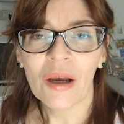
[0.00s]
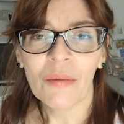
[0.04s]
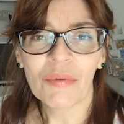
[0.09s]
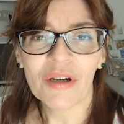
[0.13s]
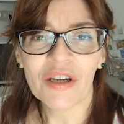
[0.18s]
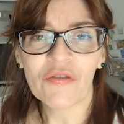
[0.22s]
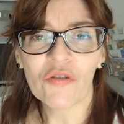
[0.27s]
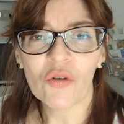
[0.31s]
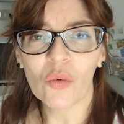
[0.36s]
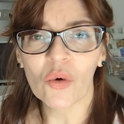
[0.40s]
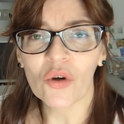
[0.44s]
But
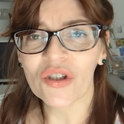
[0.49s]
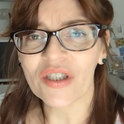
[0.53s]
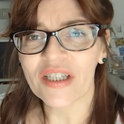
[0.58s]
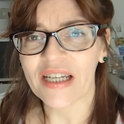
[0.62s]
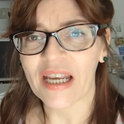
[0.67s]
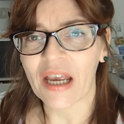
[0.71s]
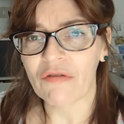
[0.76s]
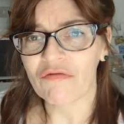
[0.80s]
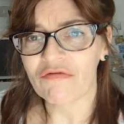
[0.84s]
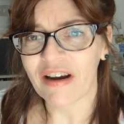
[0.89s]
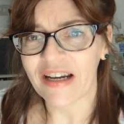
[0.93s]
if you want to
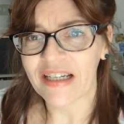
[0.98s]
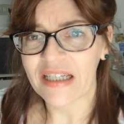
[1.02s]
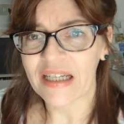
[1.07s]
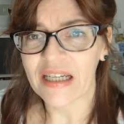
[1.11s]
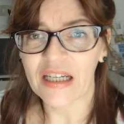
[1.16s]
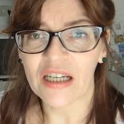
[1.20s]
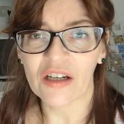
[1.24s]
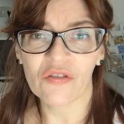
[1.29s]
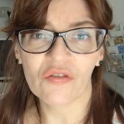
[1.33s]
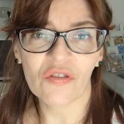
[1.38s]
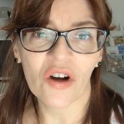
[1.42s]
get ready
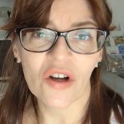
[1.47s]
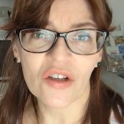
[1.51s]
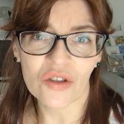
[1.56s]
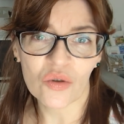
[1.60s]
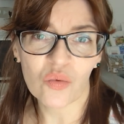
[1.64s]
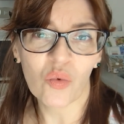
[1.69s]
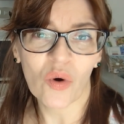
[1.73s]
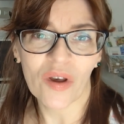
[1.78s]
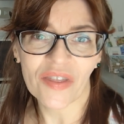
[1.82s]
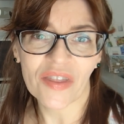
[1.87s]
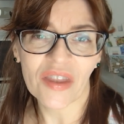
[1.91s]
in
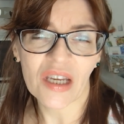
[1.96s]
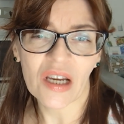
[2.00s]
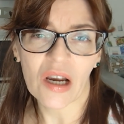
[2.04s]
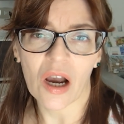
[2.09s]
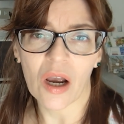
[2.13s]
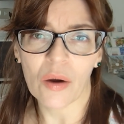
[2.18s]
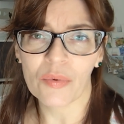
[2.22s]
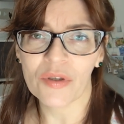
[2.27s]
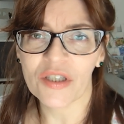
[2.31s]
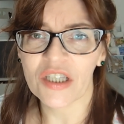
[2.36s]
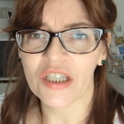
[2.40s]
advance, one thing
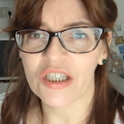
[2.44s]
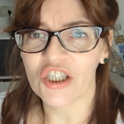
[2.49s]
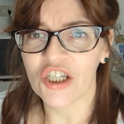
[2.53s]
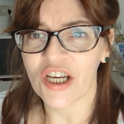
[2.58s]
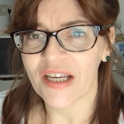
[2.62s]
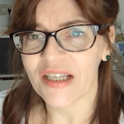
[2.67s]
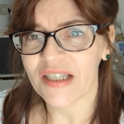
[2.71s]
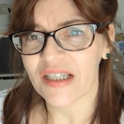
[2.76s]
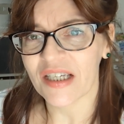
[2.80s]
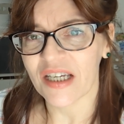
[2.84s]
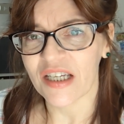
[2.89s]
I would
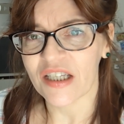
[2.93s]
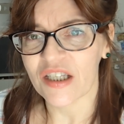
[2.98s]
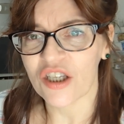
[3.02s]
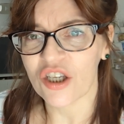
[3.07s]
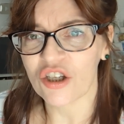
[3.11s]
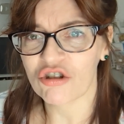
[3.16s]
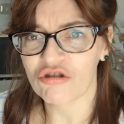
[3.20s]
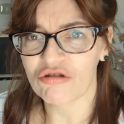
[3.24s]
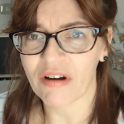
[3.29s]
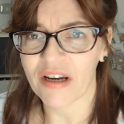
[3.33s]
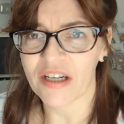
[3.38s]
suggest is
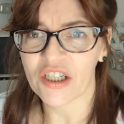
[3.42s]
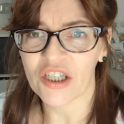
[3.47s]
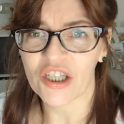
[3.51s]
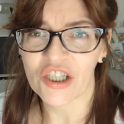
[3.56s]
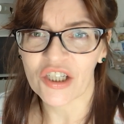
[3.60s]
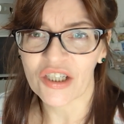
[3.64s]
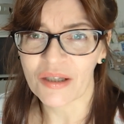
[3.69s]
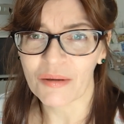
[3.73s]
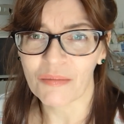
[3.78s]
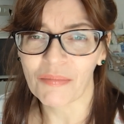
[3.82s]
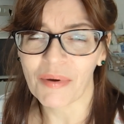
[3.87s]
stretching
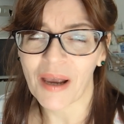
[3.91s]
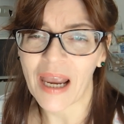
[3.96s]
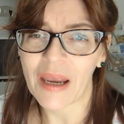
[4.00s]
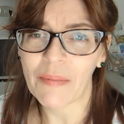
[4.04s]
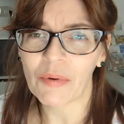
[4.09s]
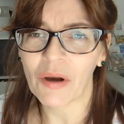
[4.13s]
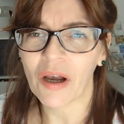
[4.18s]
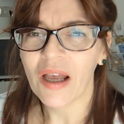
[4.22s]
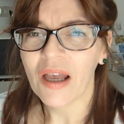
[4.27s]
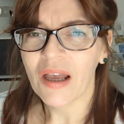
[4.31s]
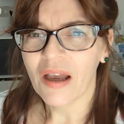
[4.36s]
some
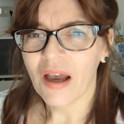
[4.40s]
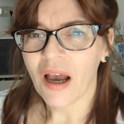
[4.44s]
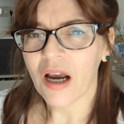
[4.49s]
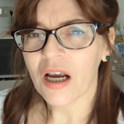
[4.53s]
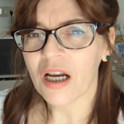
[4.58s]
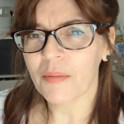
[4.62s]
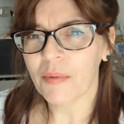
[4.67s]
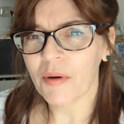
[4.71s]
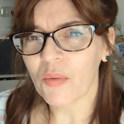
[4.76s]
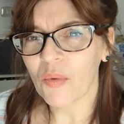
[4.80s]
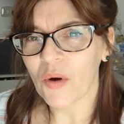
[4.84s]
paper. I'm
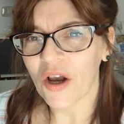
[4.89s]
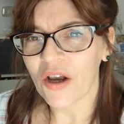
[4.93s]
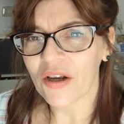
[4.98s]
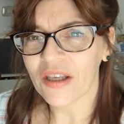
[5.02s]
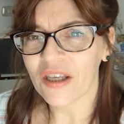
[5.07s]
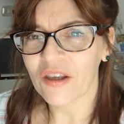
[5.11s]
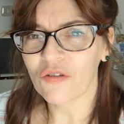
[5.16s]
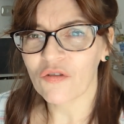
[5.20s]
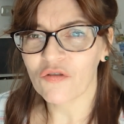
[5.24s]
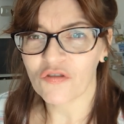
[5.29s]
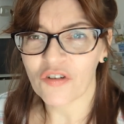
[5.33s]
going to be
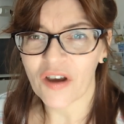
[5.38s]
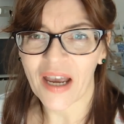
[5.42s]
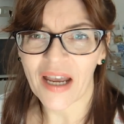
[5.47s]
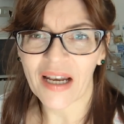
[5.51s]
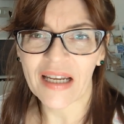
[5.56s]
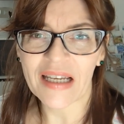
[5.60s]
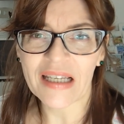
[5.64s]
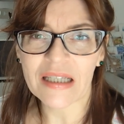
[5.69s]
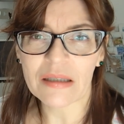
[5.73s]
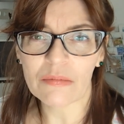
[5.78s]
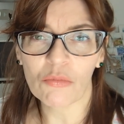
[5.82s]
working
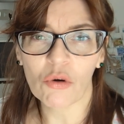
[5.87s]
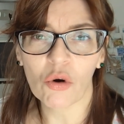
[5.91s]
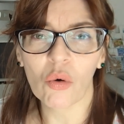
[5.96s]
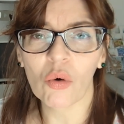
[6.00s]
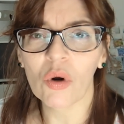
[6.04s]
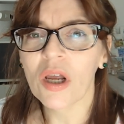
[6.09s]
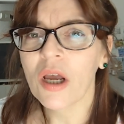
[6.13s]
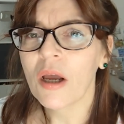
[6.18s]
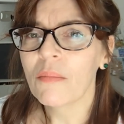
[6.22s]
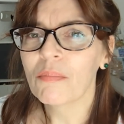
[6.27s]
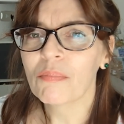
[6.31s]
fairly
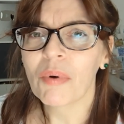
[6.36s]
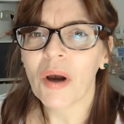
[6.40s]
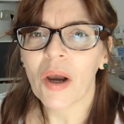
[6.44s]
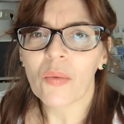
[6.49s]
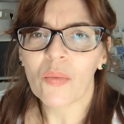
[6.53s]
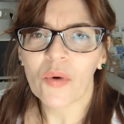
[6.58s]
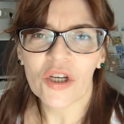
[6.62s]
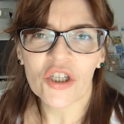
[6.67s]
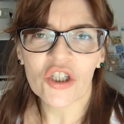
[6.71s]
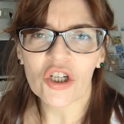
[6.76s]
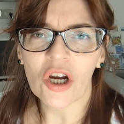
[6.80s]
small, by
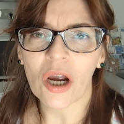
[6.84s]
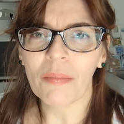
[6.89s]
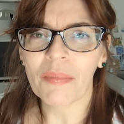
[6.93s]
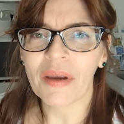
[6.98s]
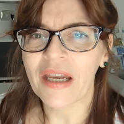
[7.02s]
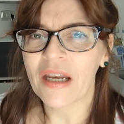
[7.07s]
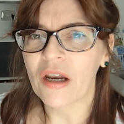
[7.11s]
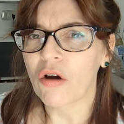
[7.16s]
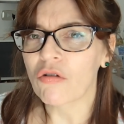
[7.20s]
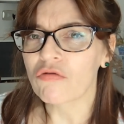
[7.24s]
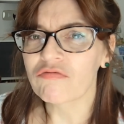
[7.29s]
which I
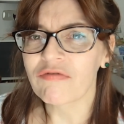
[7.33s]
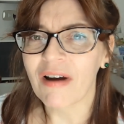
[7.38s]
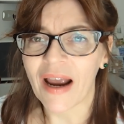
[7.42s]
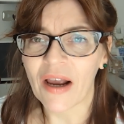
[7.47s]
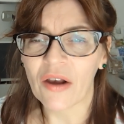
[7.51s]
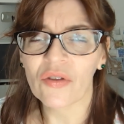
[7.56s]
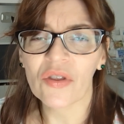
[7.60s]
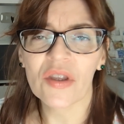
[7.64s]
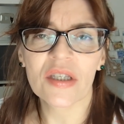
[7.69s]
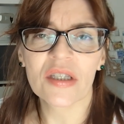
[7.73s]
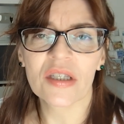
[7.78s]
mean
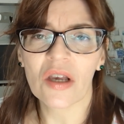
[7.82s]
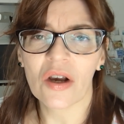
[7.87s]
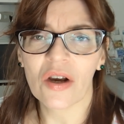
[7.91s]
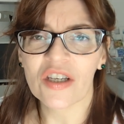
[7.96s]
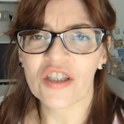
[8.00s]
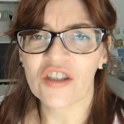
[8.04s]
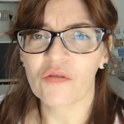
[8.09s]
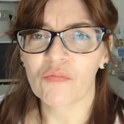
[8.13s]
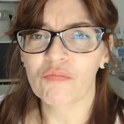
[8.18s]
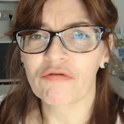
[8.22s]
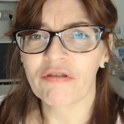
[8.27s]
around the
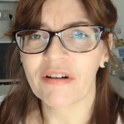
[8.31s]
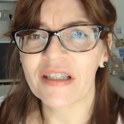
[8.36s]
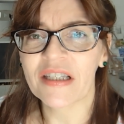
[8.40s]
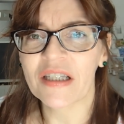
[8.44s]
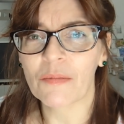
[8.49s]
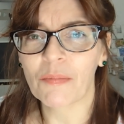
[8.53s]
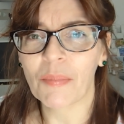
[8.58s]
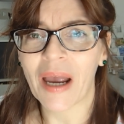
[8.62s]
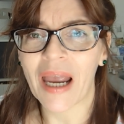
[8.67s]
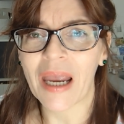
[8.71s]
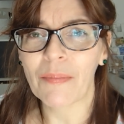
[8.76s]
size of printer
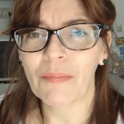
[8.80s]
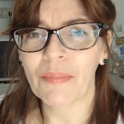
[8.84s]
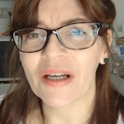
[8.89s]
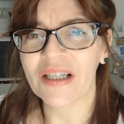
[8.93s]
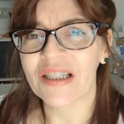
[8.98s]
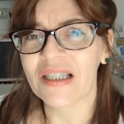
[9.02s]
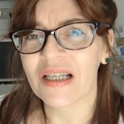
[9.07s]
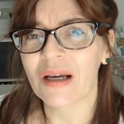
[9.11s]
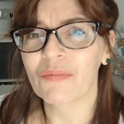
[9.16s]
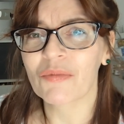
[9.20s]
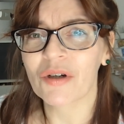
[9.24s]
paper,
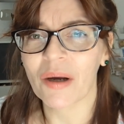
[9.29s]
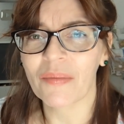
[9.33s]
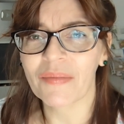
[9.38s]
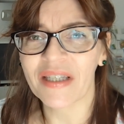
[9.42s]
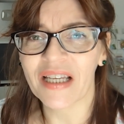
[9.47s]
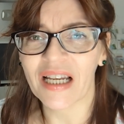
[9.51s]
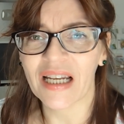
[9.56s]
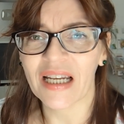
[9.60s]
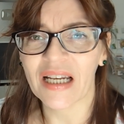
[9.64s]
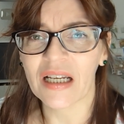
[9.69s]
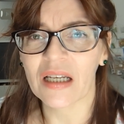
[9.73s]
sometimes
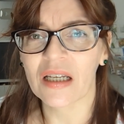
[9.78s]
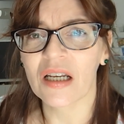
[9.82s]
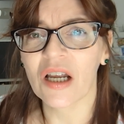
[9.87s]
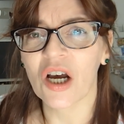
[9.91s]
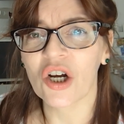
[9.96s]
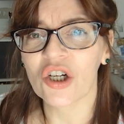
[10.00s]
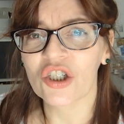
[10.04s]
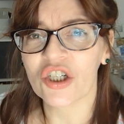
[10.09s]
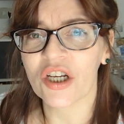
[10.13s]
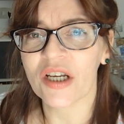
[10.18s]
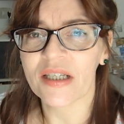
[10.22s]
a little
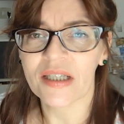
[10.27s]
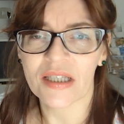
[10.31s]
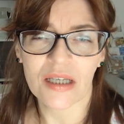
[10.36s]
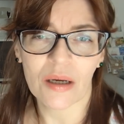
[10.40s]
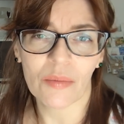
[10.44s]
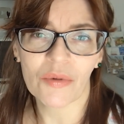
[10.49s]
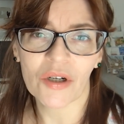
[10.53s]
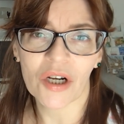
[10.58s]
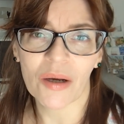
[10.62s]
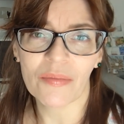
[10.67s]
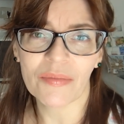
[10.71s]
larger,
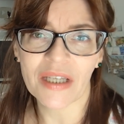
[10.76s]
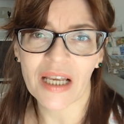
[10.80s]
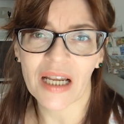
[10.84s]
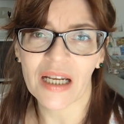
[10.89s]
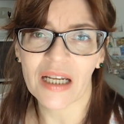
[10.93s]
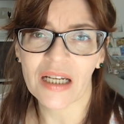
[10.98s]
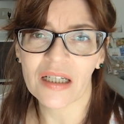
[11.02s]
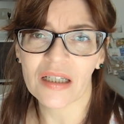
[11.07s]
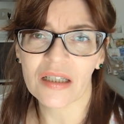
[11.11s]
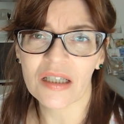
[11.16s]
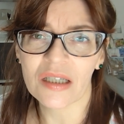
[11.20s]
sometimes a
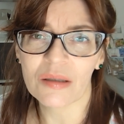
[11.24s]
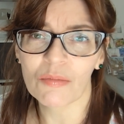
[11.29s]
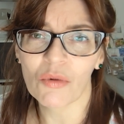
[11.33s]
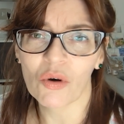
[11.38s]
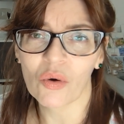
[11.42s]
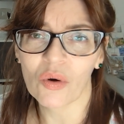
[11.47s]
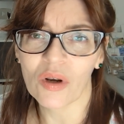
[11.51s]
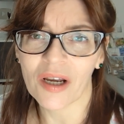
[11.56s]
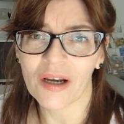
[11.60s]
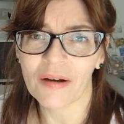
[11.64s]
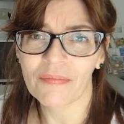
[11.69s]
little
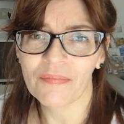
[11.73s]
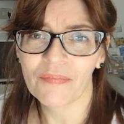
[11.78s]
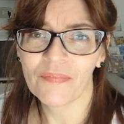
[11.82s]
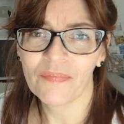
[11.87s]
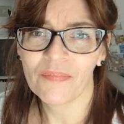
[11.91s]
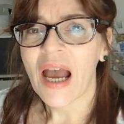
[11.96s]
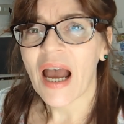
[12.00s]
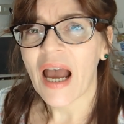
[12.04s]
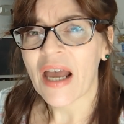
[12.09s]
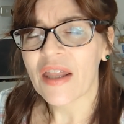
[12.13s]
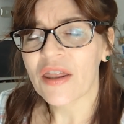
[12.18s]
smaller.
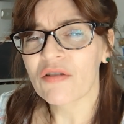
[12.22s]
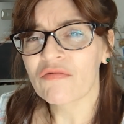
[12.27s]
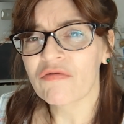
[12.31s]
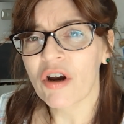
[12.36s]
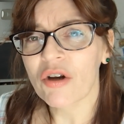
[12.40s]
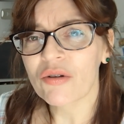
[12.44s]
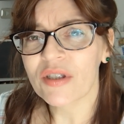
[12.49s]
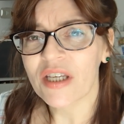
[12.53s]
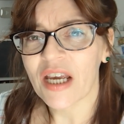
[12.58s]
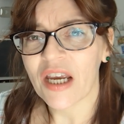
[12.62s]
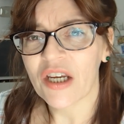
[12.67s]
And the
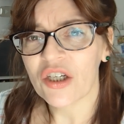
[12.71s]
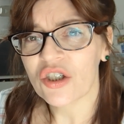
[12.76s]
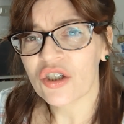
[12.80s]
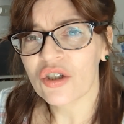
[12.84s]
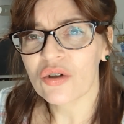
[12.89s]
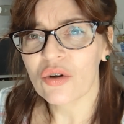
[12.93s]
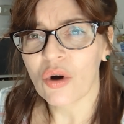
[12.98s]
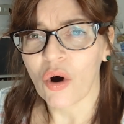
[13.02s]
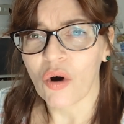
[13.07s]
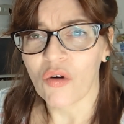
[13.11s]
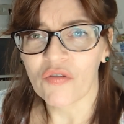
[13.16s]

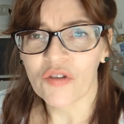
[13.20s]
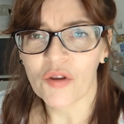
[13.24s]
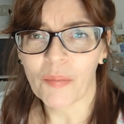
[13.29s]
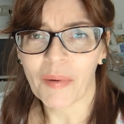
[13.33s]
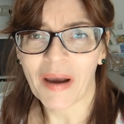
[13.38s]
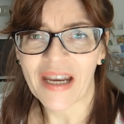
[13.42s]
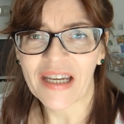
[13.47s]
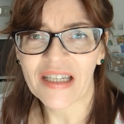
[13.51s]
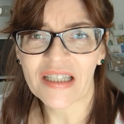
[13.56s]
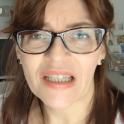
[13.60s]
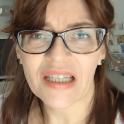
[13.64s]
rotation of the
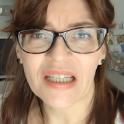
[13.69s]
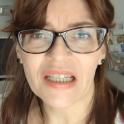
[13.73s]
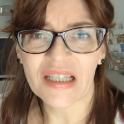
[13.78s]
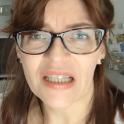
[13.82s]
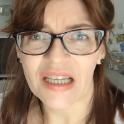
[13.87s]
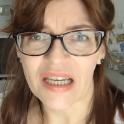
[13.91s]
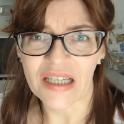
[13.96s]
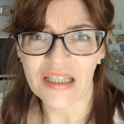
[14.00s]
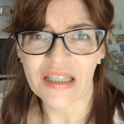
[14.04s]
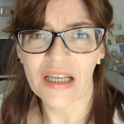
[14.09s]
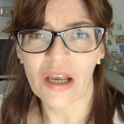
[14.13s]
paintings
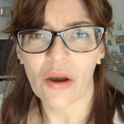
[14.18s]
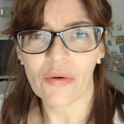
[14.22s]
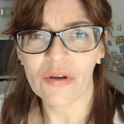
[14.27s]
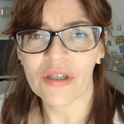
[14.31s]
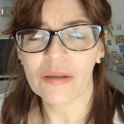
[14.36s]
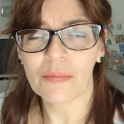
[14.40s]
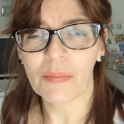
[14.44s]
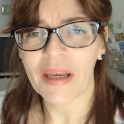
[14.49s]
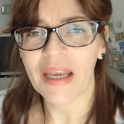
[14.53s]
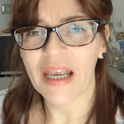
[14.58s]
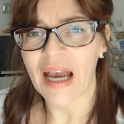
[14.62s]
is going
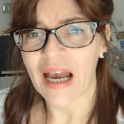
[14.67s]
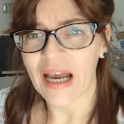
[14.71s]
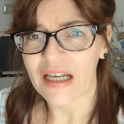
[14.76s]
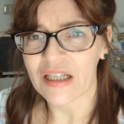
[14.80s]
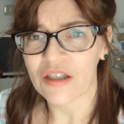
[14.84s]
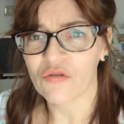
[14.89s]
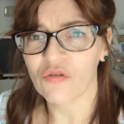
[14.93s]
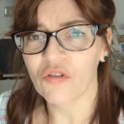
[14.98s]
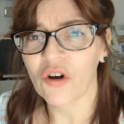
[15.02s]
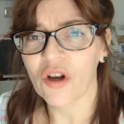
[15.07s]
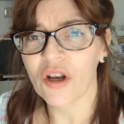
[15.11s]
to be
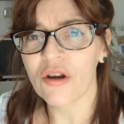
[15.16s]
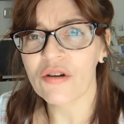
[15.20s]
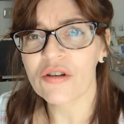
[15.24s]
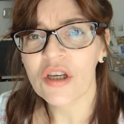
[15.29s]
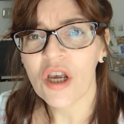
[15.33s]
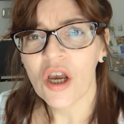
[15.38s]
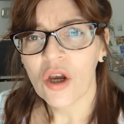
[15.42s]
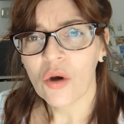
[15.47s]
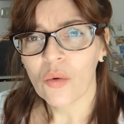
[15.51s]
as follows.